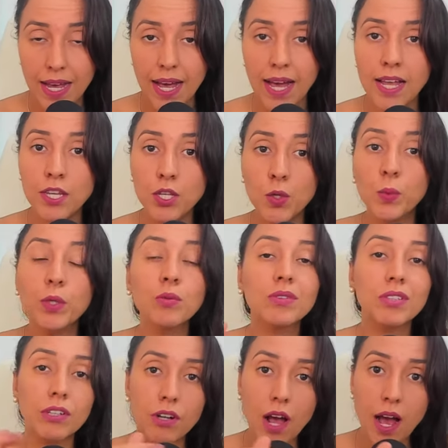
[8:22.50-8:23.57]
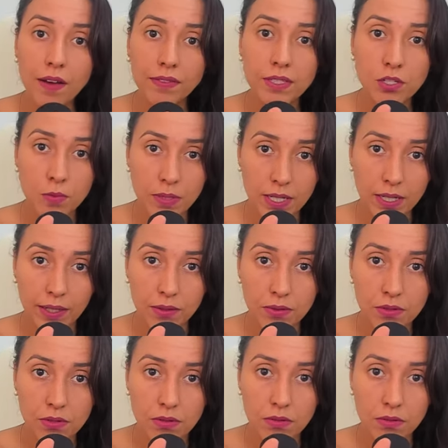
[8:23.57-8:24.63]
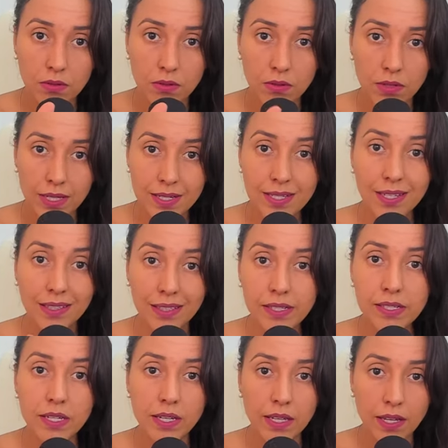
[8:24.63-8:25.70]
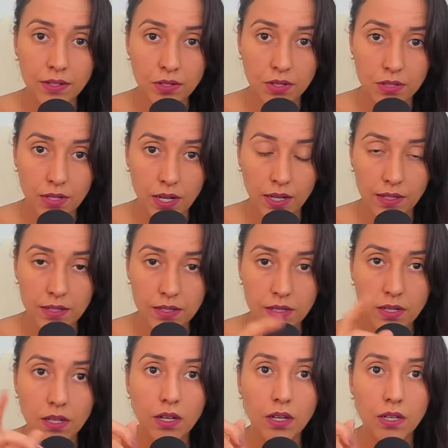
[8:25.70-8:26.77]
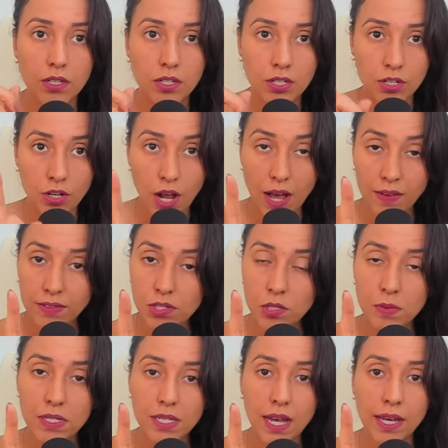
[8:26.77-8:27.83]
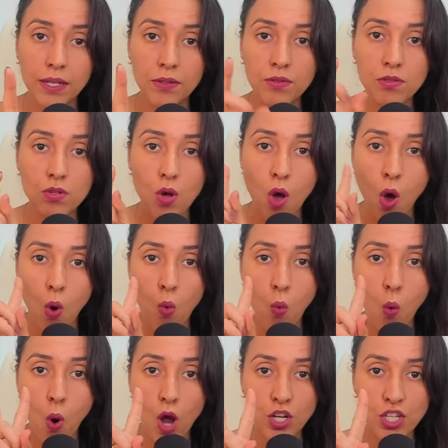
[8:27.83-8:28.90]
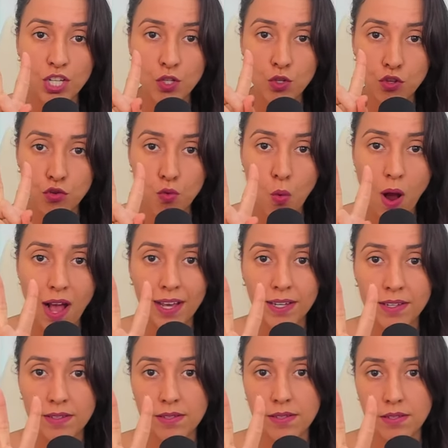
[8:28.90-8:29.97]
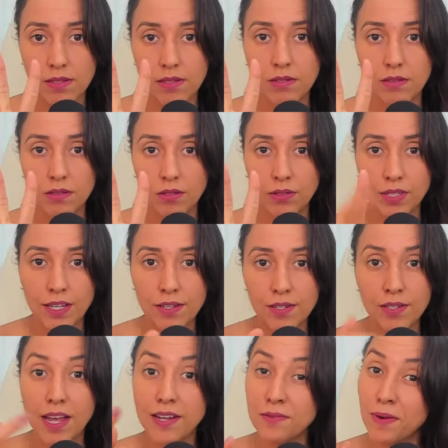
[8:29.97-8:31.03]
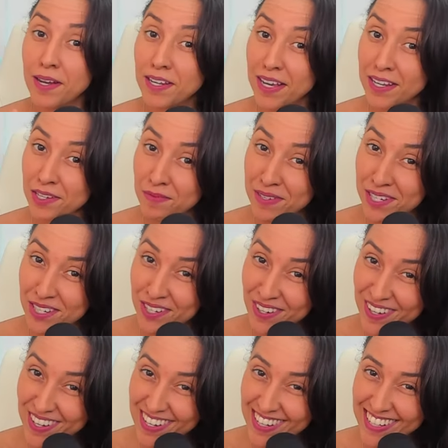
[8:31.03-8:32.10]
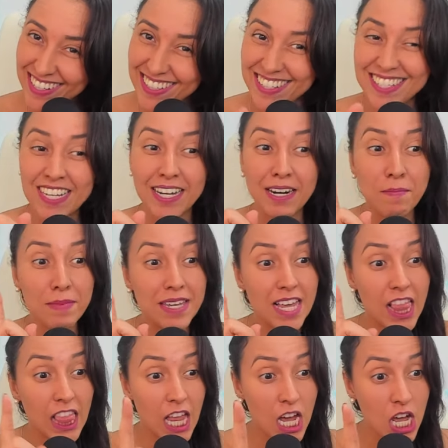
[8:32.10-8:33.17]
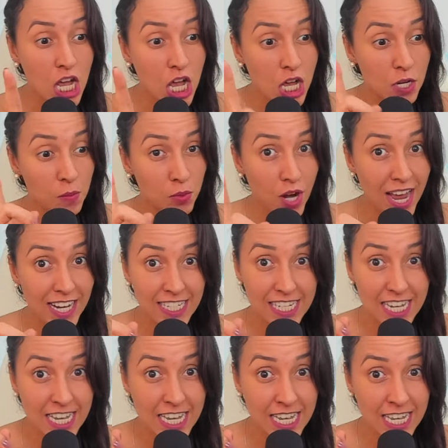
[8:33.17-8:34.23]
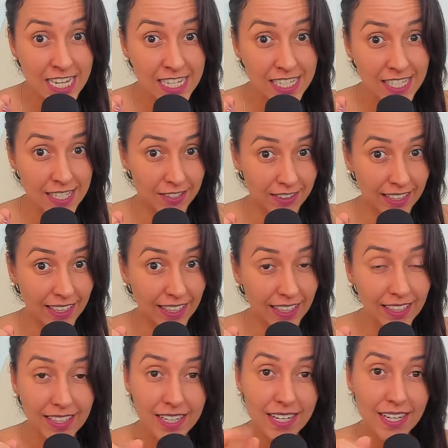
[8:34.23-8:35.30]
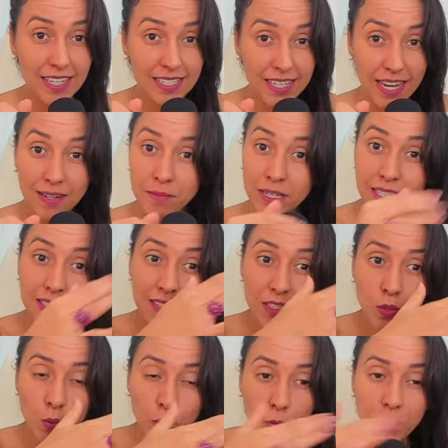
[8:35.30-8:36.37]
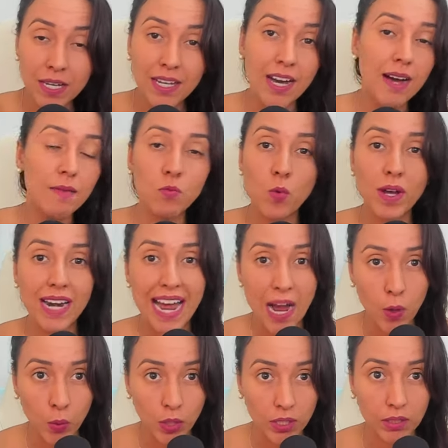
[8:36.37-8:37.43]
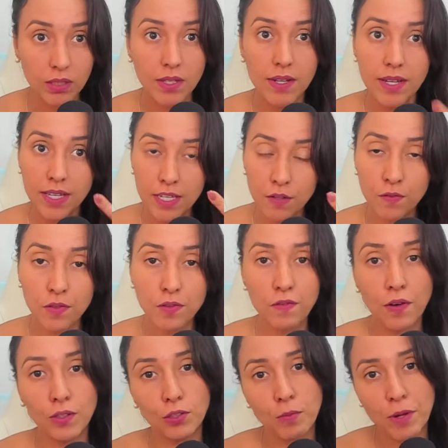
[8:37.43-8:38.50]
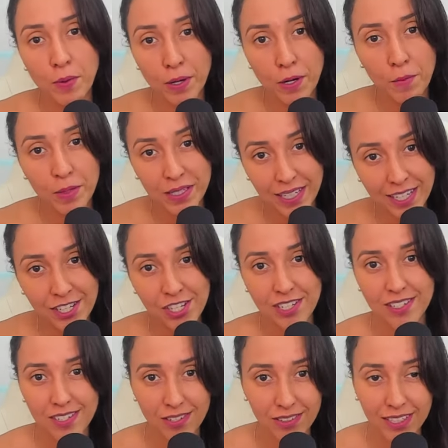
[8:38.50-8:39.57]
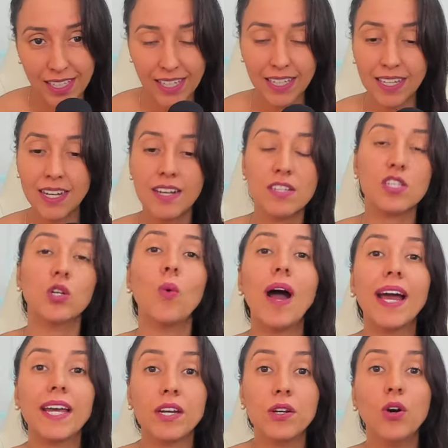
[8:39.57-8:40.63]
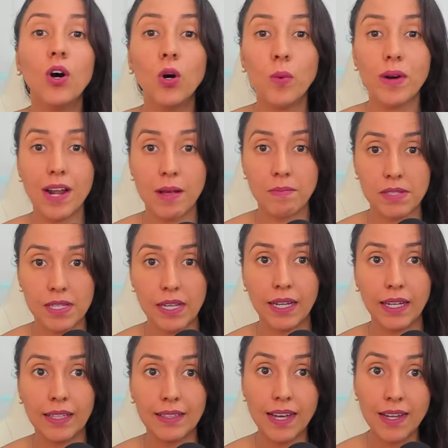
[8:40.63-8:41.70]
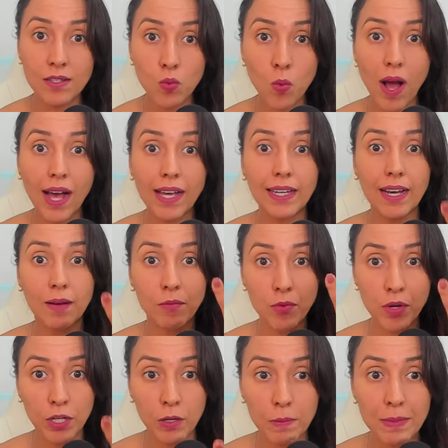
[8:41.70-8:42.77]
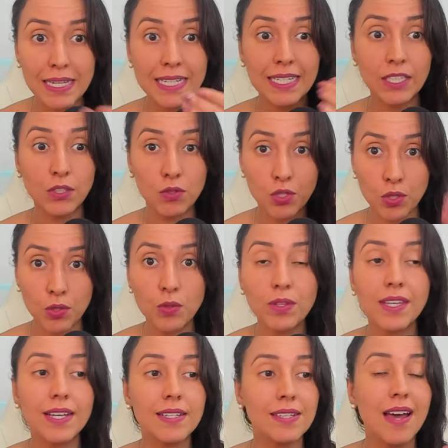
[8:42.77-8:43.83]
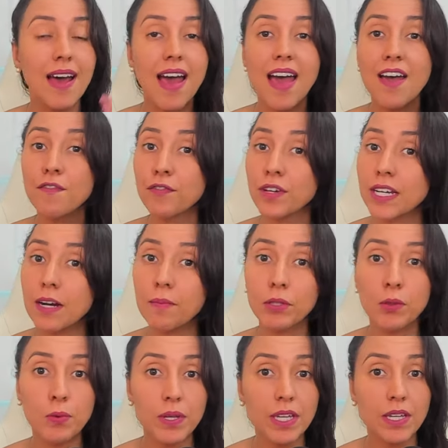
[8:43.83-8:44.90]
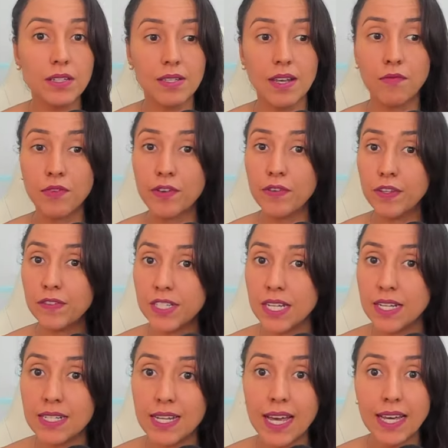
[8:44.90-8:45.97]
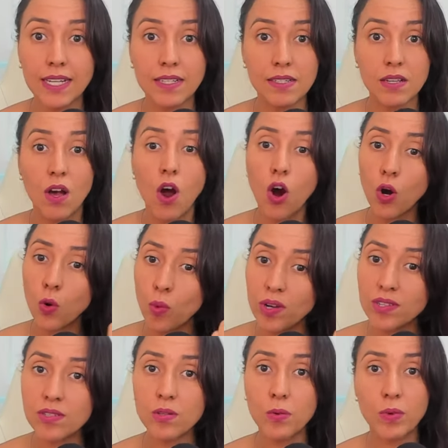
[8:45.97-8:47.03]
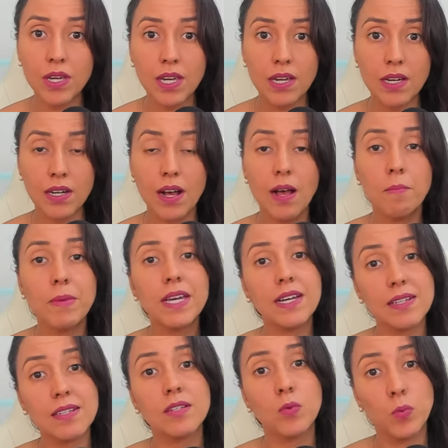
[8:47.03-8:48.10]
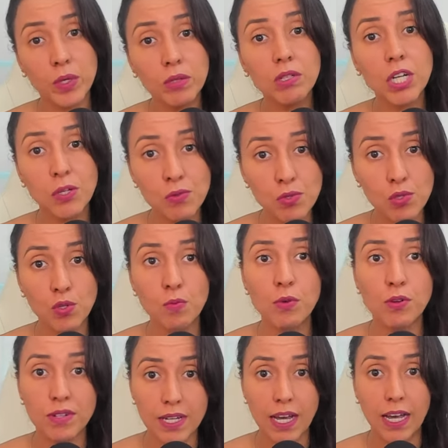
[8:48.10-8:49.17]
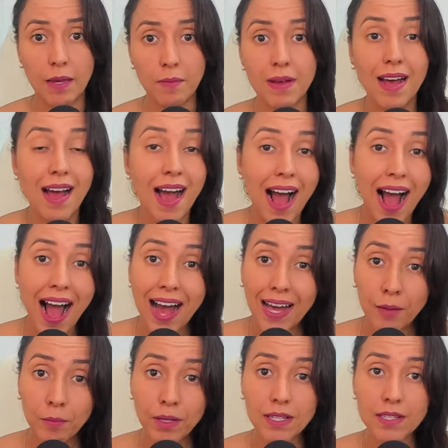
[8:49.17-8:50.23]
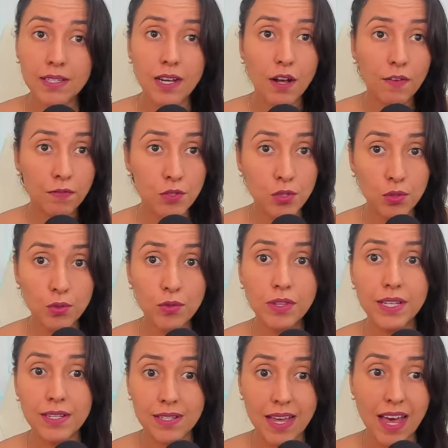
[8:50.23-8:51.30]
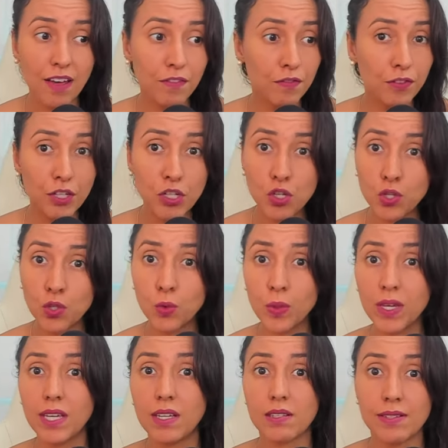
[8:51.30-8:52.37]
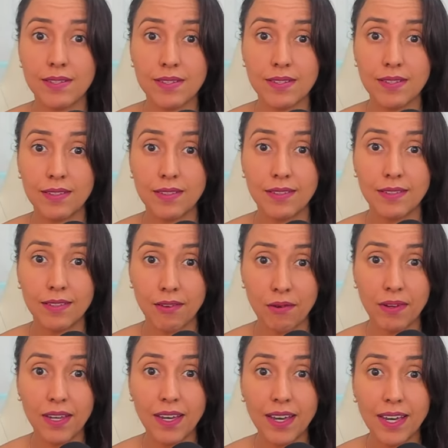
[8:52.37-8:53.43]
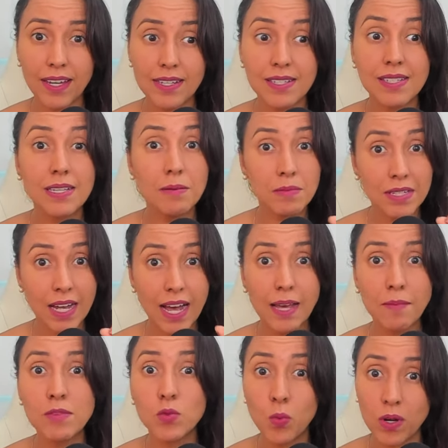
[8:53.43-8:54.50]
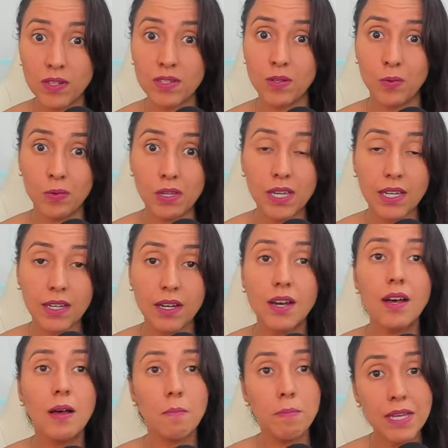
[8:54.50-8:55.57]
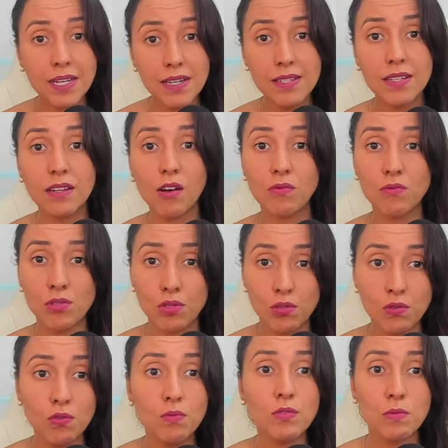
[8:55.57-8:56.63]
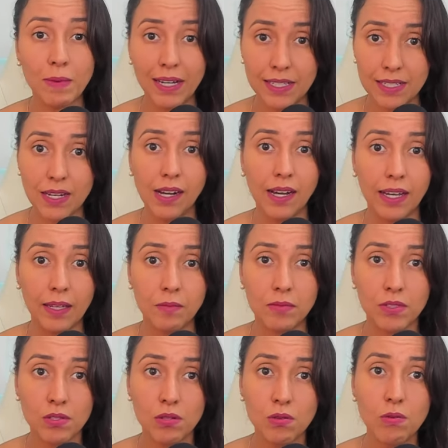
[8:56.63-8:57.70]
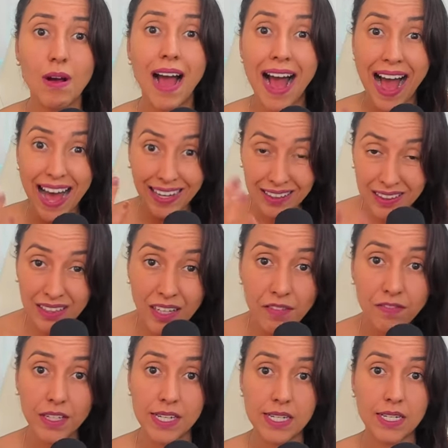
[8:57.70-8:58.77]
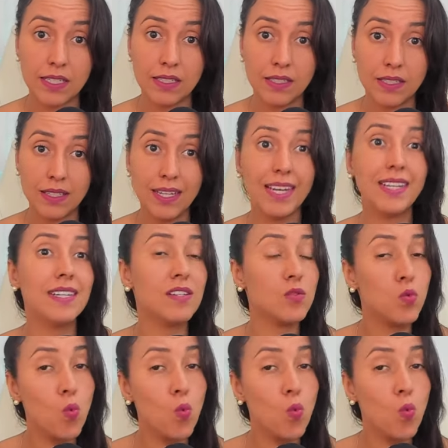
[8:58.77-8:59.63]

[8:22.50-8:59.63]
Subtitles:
And you will turn off the subtitles. It's a listening exercise. Turn off the subtitles, watch it twice. Okay, so that's why it has to be short. It's gonna be a long practice, okay? 10 minutes will become 1 hour if you follow my recommendations, okay? So I know what I'm saying. That's why I'm recommending you do this every couple of weeks, every 15 days, or once a week, because it will consume your time. I myself do this every 2 weeks. Okay, sometimes once a week, because it consumes my time. So I love it, and it's